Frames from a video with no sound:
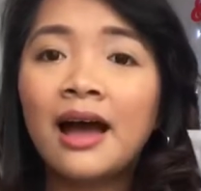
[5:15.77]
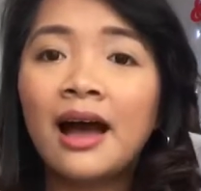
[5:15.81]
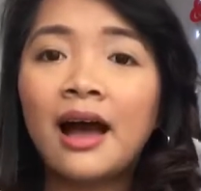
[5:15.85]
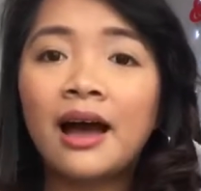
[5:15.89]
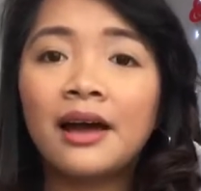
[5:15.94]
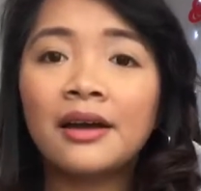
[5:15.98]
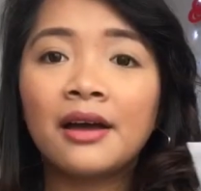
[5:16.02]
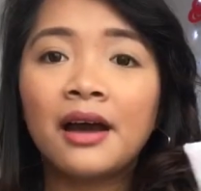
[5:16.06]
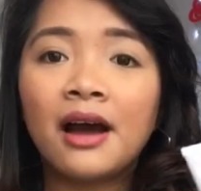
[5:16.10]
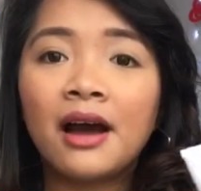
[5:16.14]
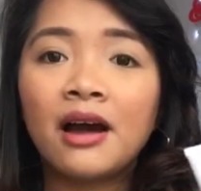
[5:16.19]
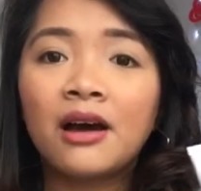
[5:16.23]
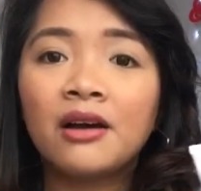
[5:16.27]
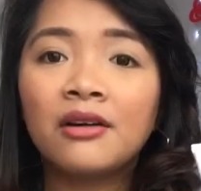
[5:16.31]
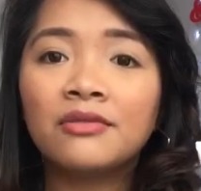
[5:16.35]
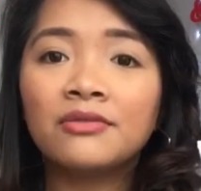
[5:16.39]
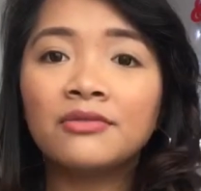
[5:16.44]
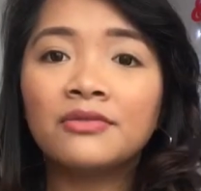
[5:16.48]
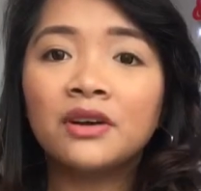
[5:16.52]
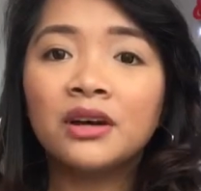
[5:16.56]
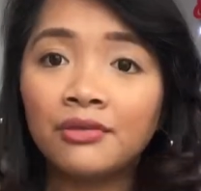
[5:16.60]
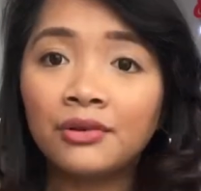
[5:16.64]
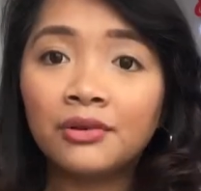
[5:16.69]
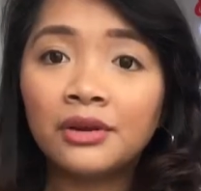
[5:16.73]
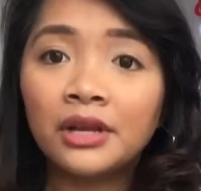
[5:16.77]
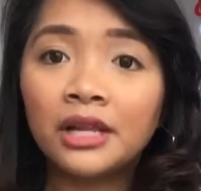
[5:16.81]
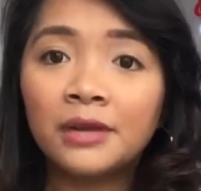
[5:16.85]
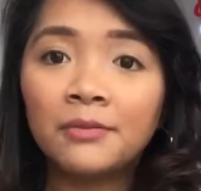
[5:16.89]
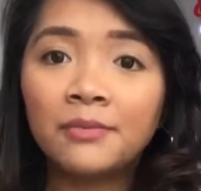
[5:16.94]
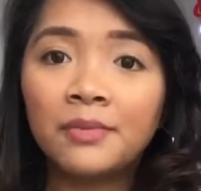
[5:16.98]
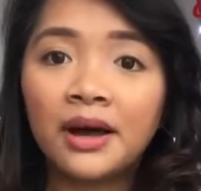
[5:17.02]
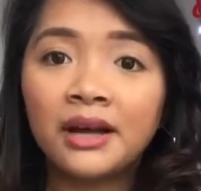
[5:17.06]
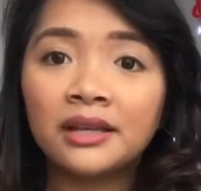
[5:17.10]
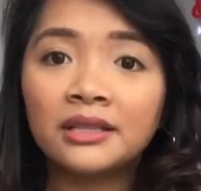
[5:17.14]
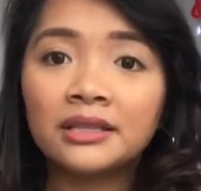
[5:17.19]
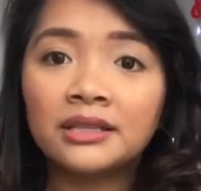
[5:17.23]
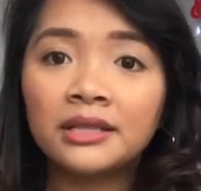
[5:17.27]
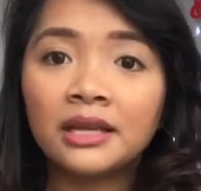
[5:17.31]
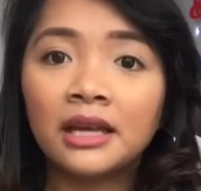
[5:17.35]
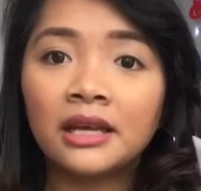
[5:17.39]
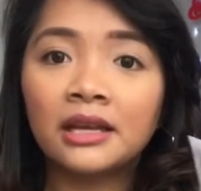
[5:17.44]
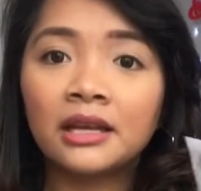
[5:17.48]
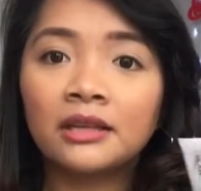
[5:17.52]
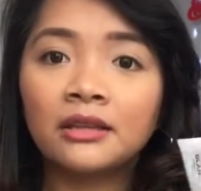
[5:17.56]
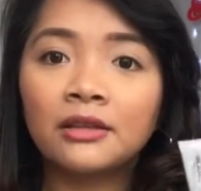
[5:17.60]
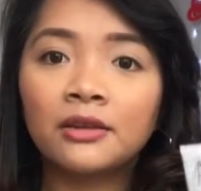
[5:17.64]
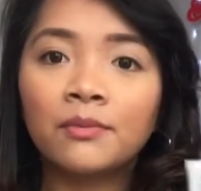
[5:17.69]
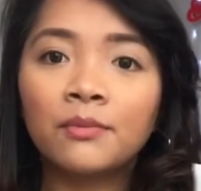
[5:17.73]
I have a really bad
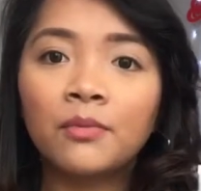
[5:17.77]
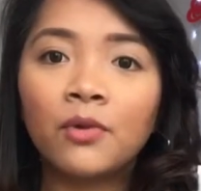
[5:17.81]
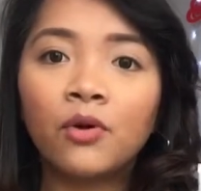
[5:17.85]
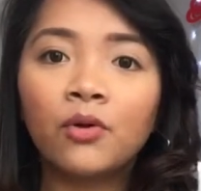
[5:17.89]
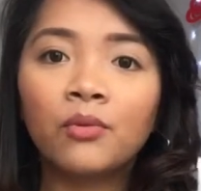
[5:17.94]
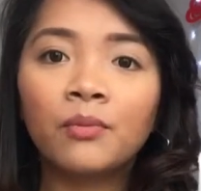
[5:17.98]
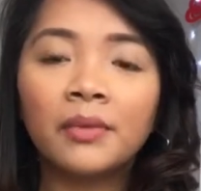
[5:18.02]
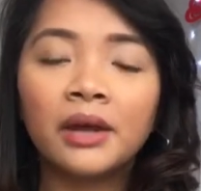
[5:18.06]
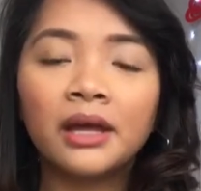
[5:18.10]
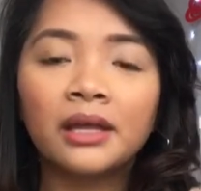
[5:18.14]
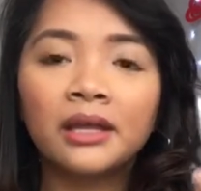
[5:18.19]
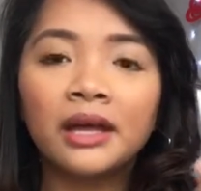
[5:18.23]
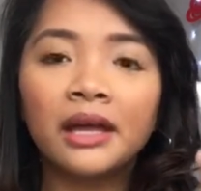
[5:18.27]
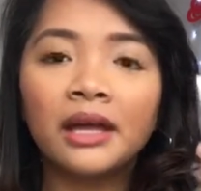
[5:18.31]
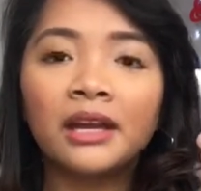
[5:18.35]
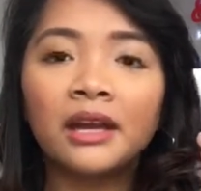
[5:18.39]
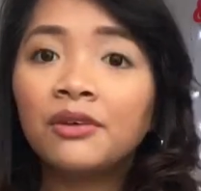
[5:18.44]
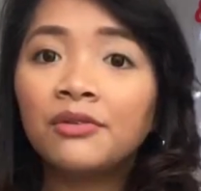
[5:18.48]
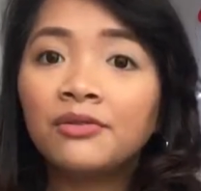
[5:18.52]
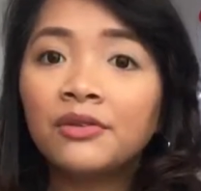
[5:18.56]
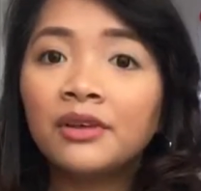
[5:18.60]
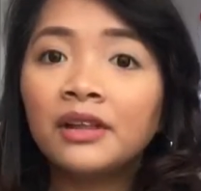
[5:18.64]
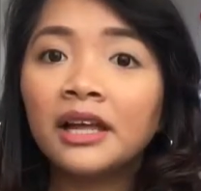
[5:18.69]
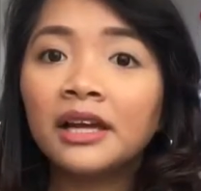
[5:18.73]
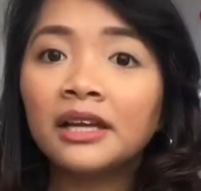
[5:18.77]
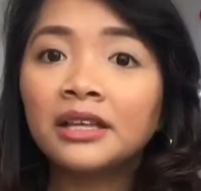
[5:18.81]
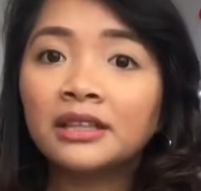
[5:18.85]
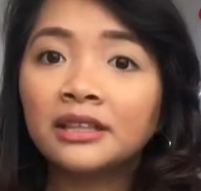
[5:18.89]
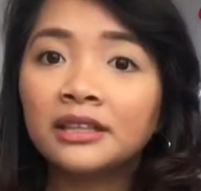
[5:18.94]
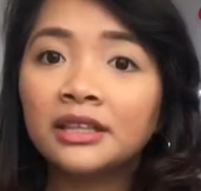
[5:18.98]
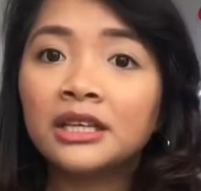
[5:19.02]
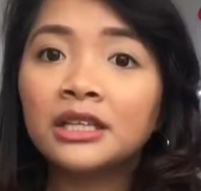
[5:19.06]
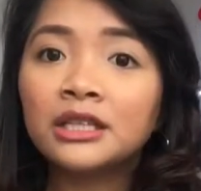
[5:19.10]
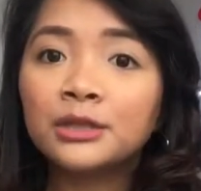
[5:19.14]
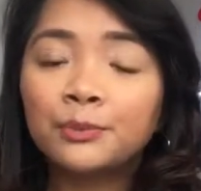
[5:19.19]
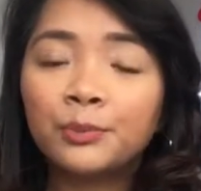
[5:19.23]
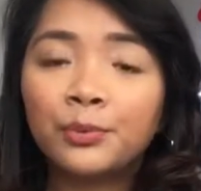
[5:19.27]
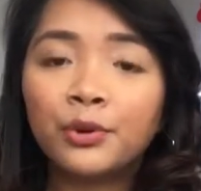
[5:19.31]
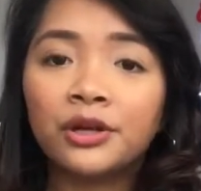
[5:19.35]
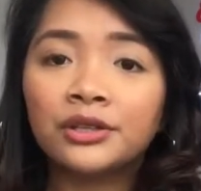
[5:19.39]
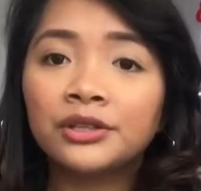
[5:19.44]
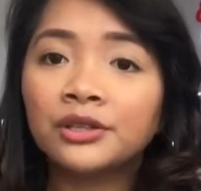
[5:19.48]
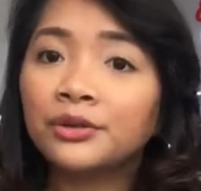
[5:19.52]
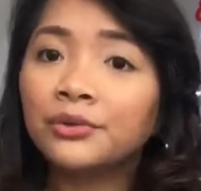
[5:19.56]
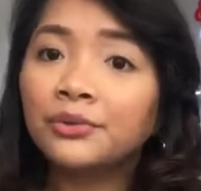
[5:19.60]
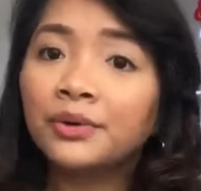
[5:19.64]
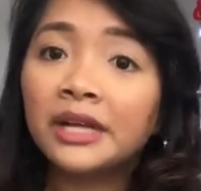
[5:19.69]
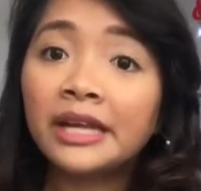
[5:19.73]
skin at the moment and I feel like this
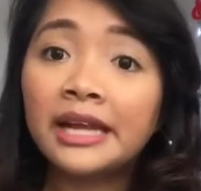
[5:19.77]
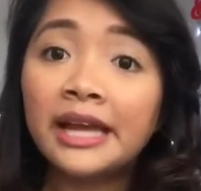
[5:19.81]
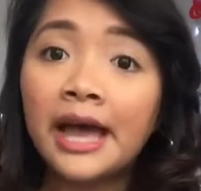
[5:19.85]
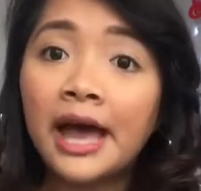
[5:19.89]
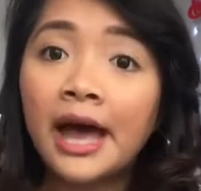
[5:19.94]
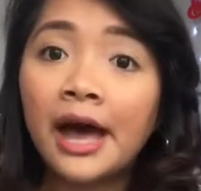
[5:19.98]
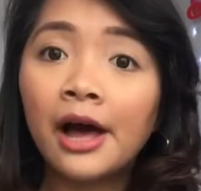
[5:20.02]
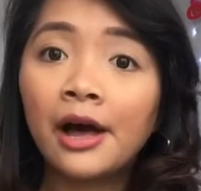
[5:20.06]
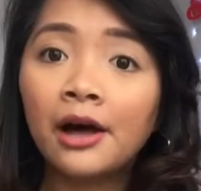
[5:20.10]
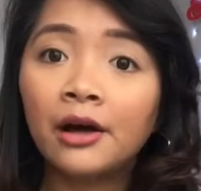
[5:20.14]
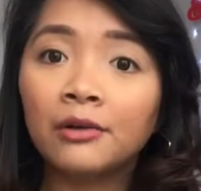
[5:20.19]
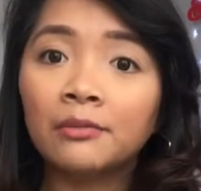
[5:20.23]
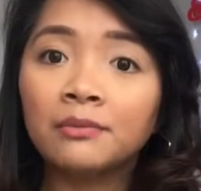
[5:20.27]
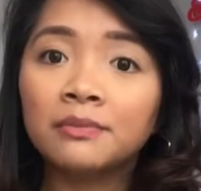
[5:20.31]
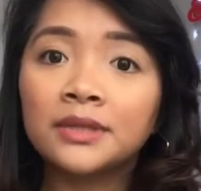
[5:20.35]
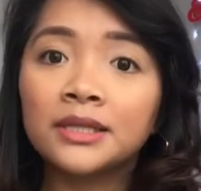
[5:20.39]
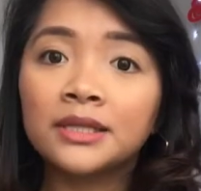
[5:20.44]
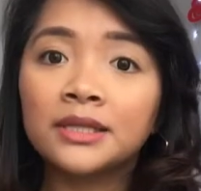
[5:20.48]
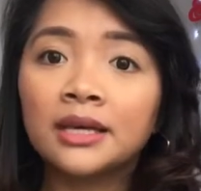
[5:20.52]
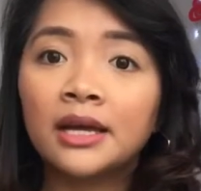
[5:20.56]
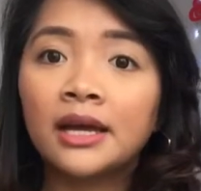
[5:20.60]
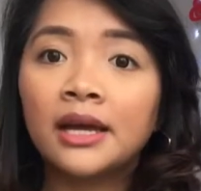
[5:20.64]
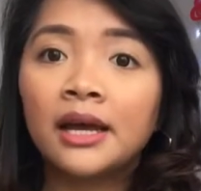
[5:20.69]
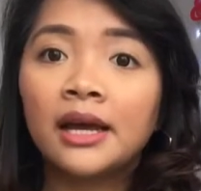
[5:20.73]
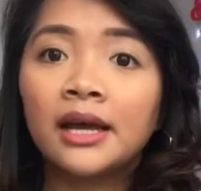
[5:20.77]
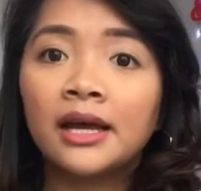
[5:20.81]
product really helps.